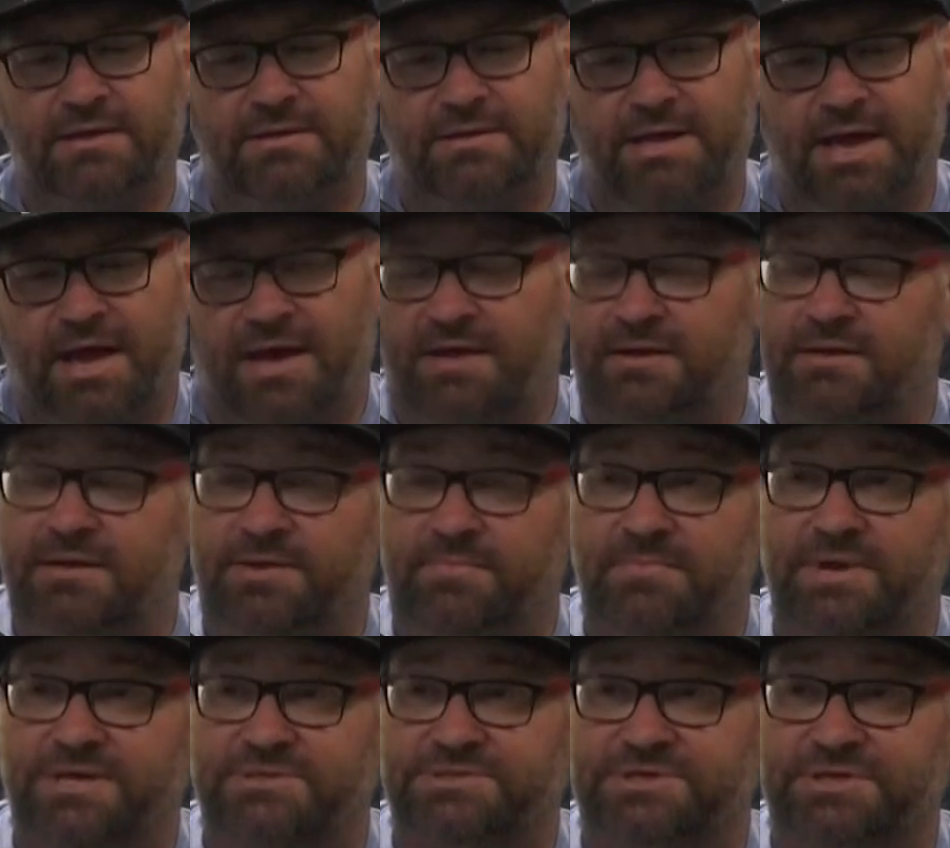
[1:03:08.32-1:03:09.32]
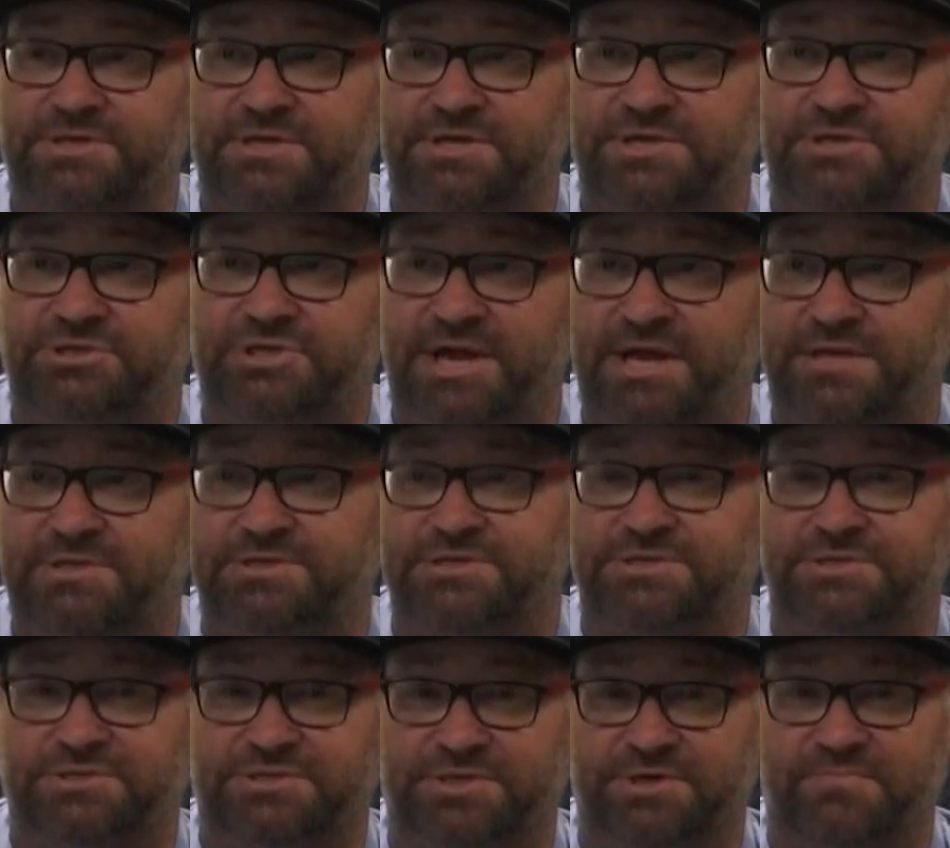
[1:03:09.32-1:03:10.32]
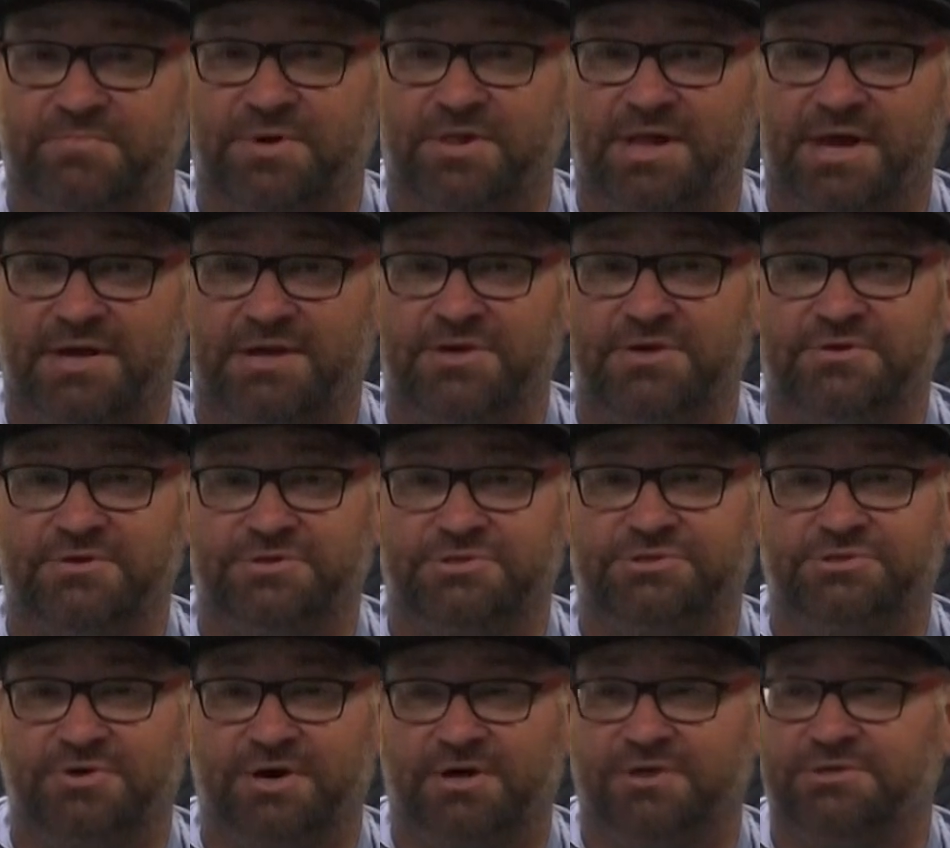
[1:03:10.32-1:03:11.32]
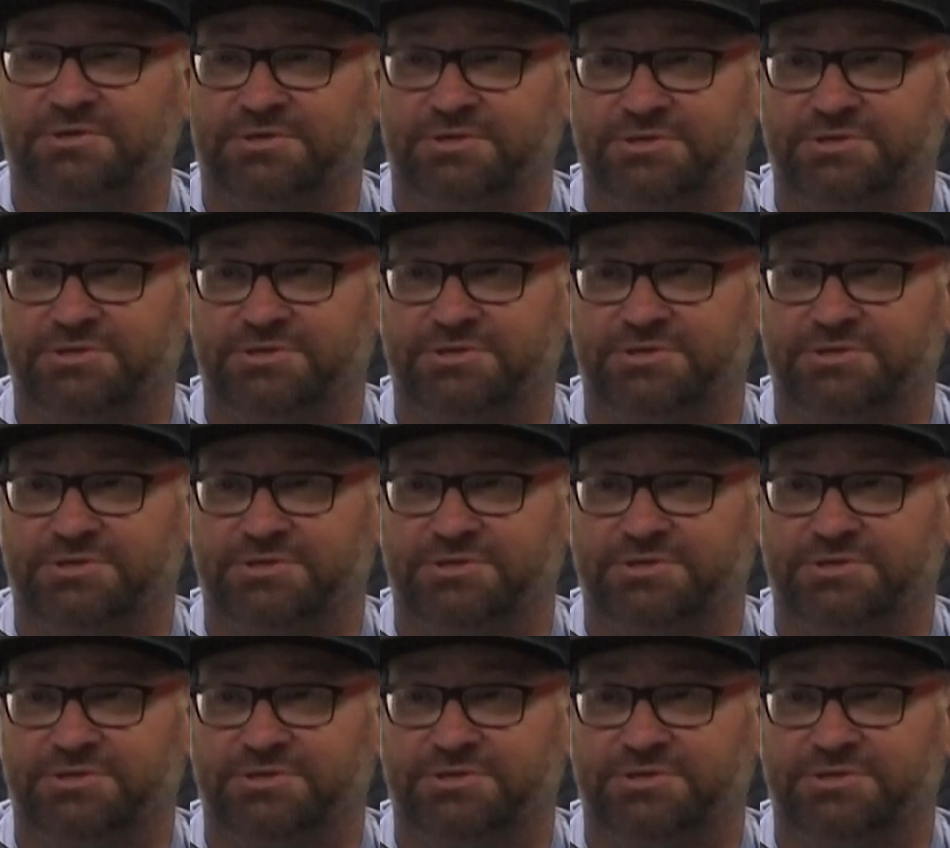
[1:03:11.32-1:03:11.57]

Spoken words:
It basically changes the molecular structure,